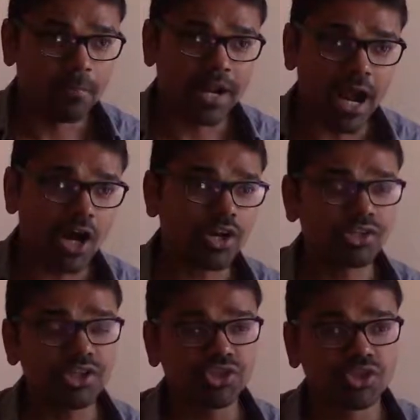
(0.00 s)
But how
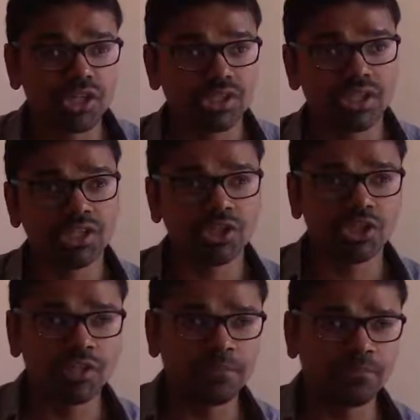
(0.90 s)
does a search
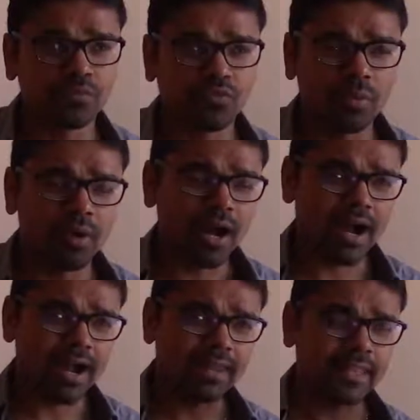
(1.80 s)
engine from a
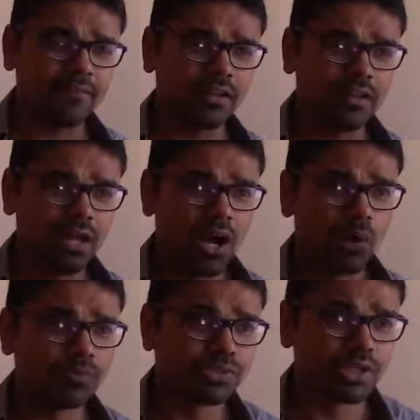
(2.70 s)
high level
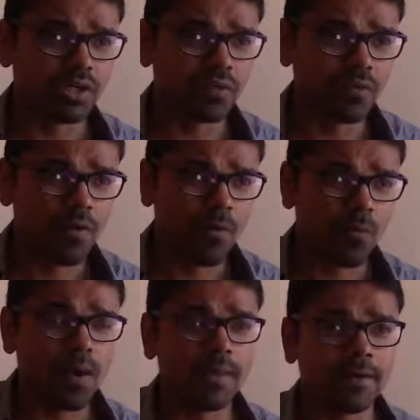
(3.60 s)
observe
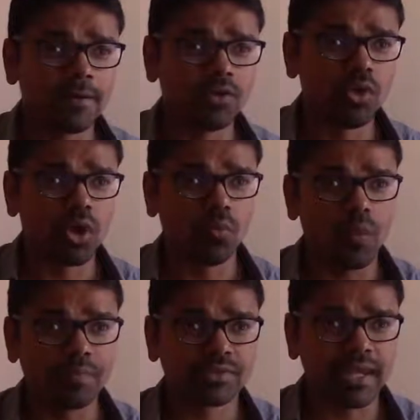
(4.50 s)
whether your
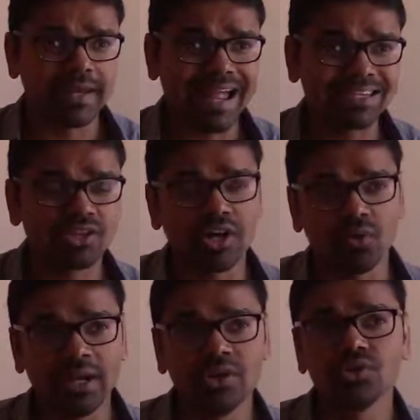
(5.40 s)
website has got a
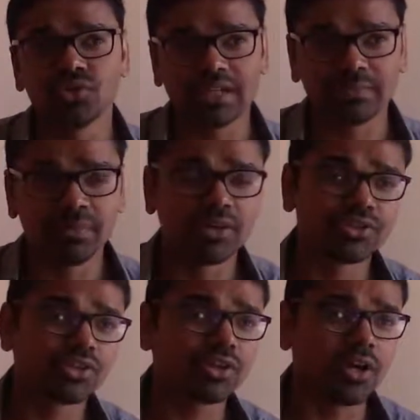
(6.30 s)
great user
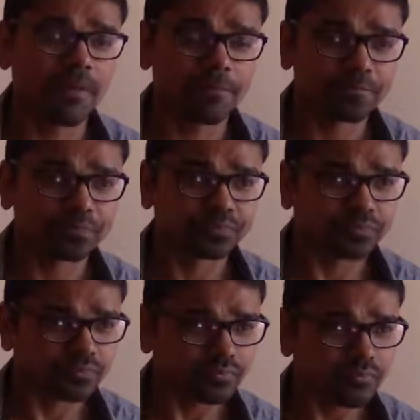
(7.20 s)
experience or not?
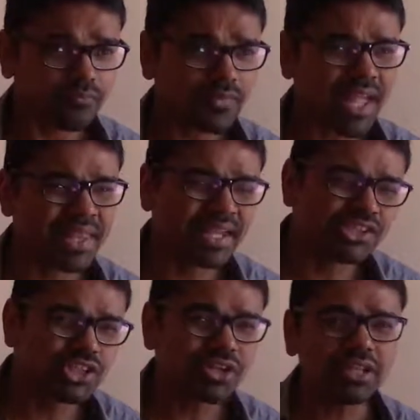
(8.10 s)
And there are
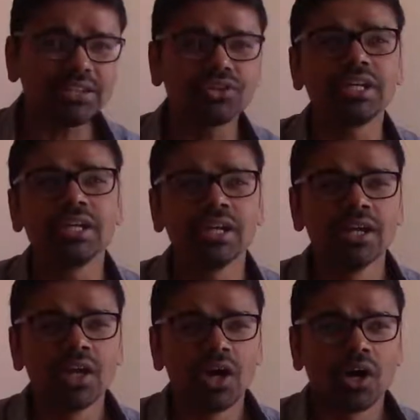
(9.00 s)
generally two
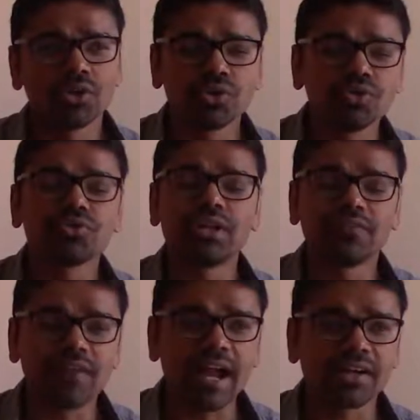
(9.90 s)
to three
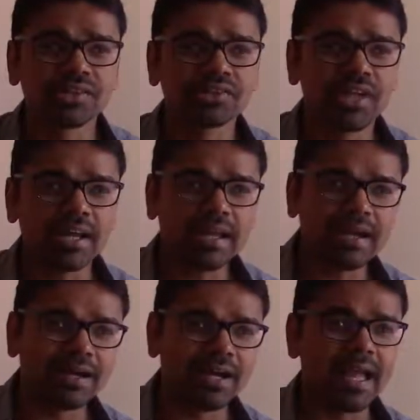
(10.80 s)
factors that
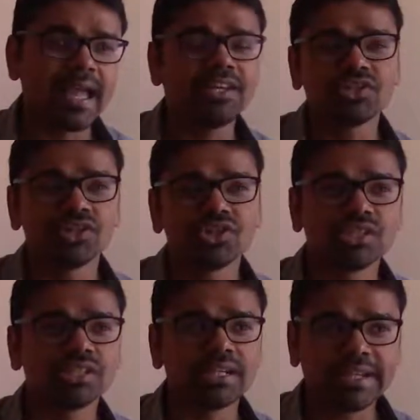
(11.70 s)
any search
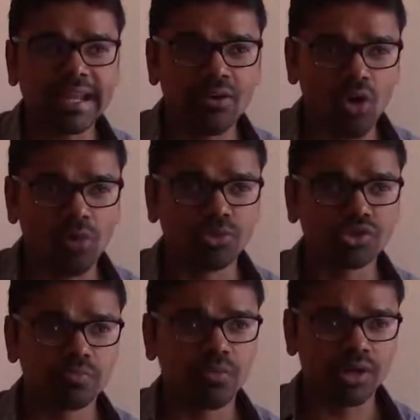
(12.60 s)
engine can
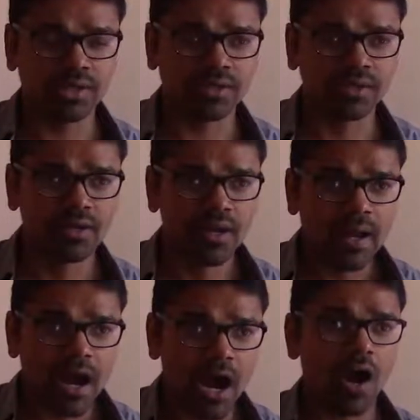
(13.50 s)
almost monitor
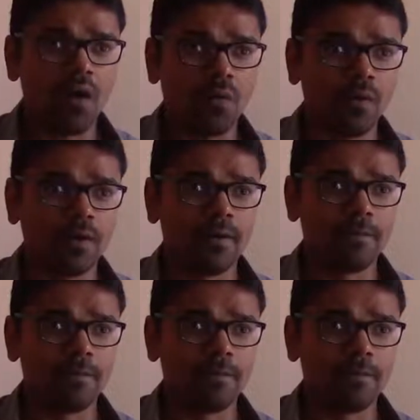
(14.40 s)
how